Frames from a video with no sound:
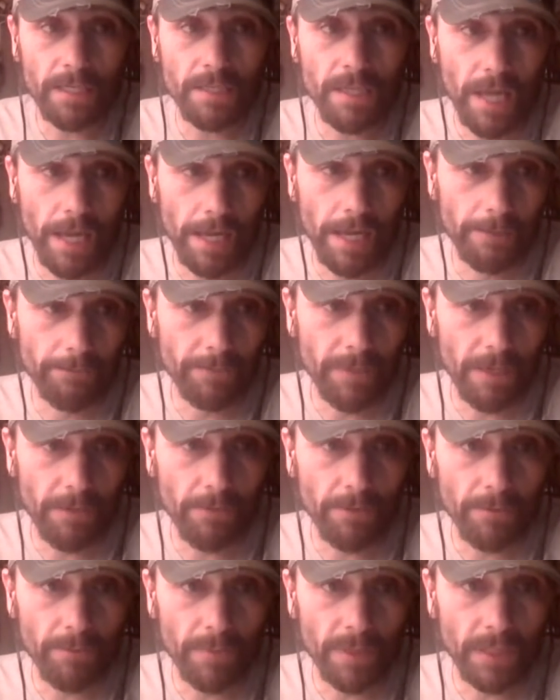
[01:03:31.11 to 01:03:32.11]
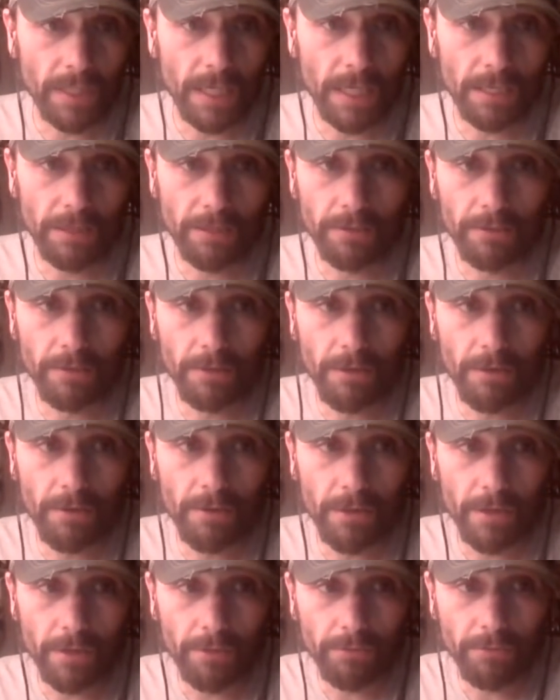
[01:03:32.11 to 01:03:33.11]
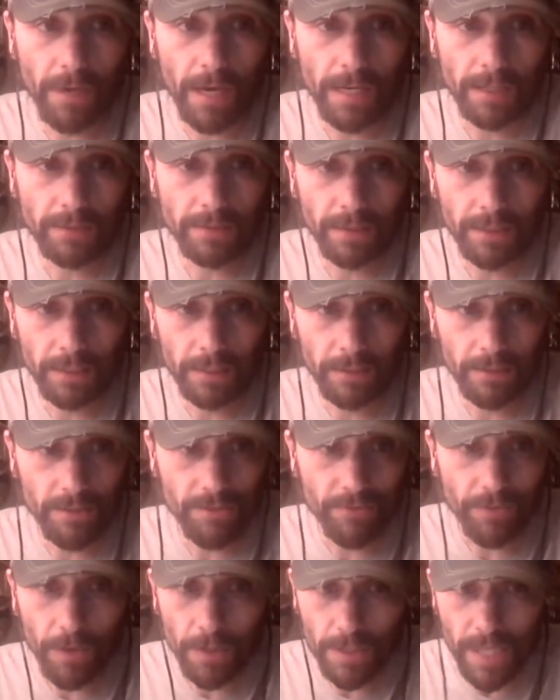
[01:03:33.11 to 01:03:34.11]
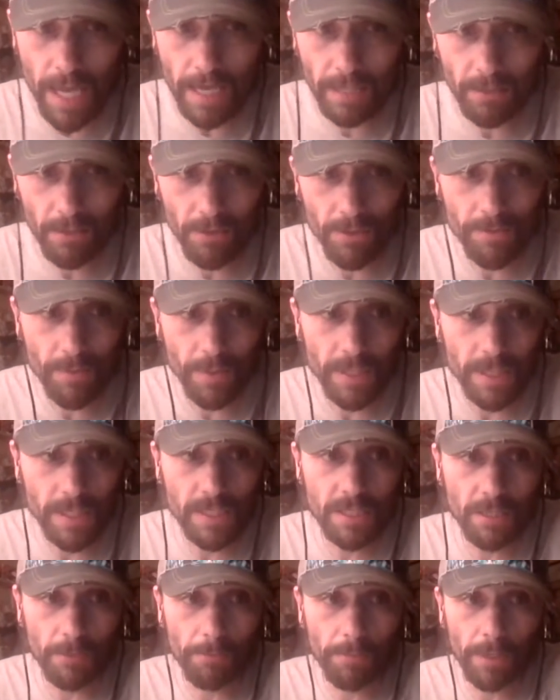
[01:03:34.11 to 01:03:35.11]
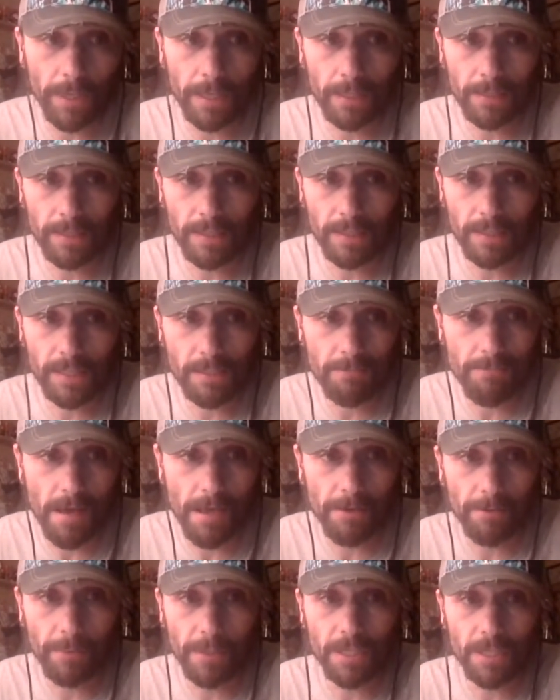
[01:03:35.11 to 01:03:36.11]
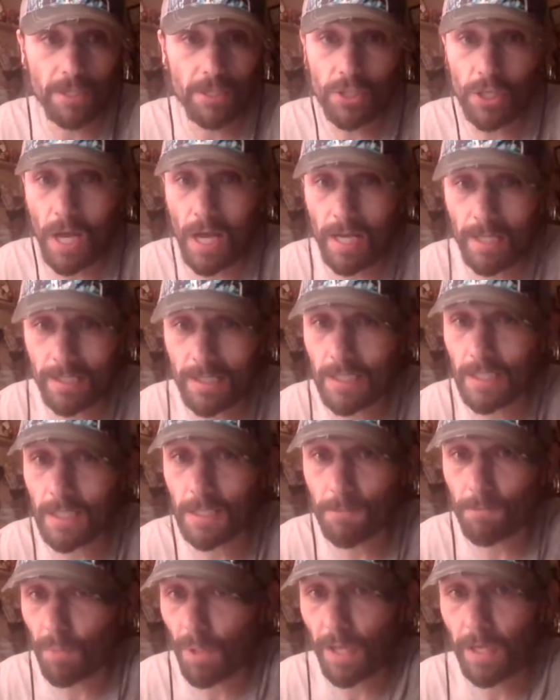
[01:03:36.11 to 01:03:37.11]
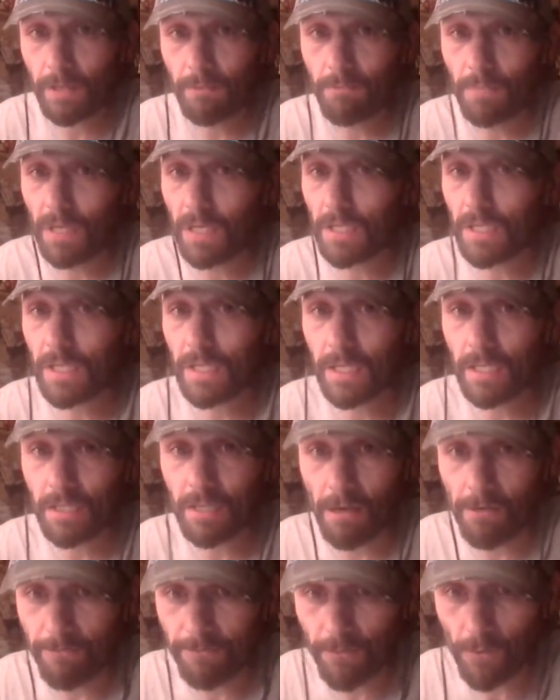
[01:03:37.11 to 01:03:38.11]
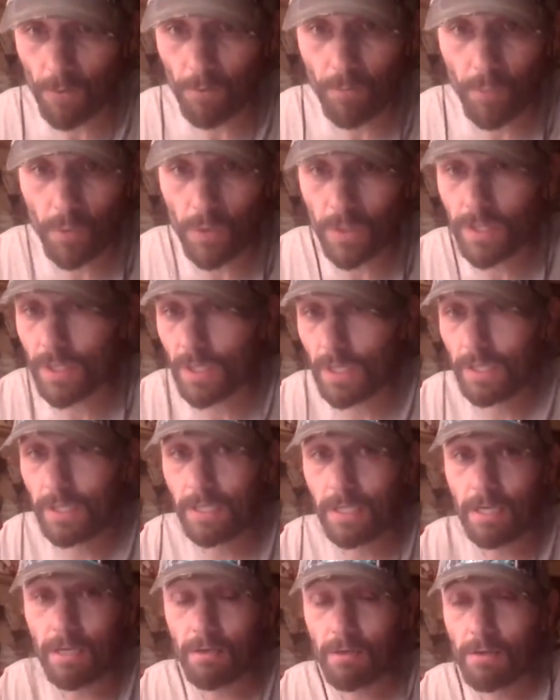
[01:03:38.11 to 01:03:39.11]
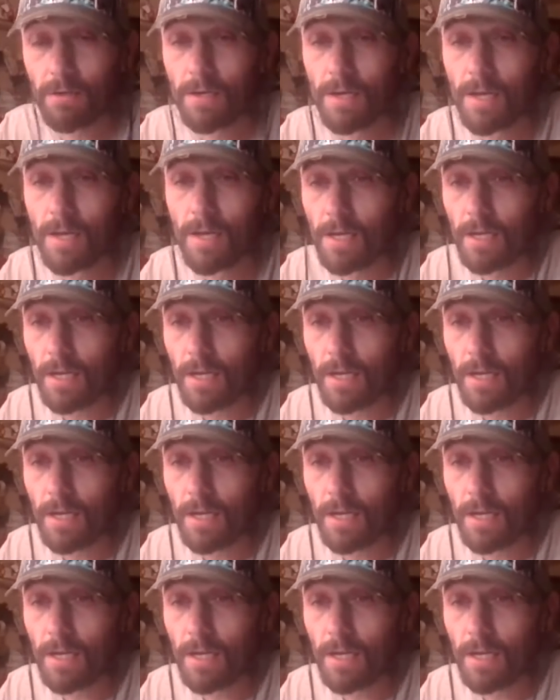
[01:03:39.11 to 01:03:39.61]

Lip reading: He's not up there with McKinnon or Rantanen as far as that goes, but he's still playing a decent amount of minutes. Johnson is playing minutes. He's got 4 points on the year.